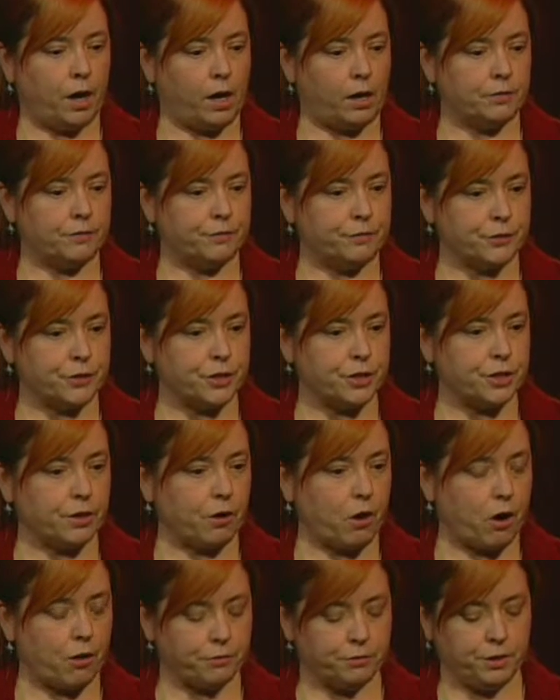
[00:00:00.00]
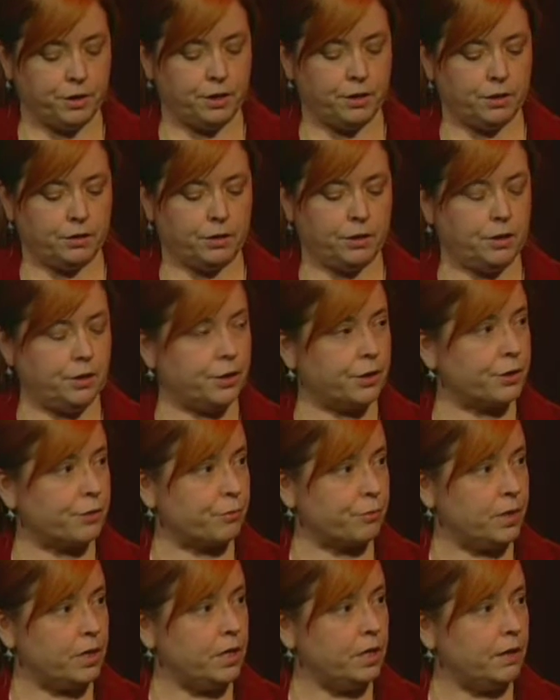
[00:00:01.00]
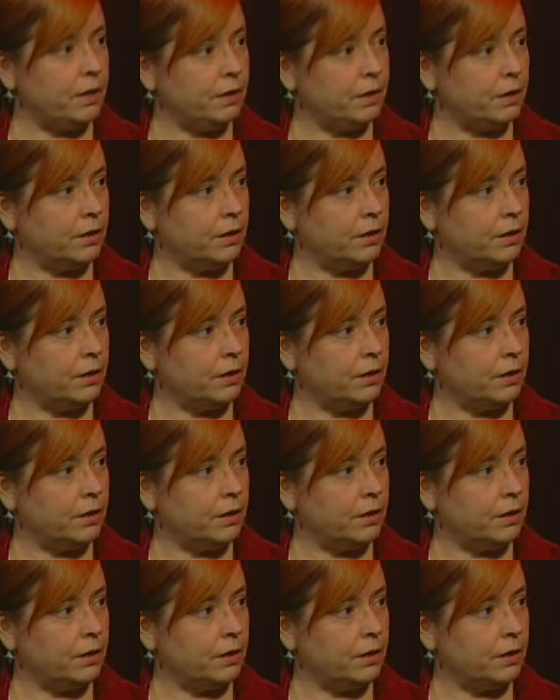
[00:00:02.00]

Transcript: First, there are the three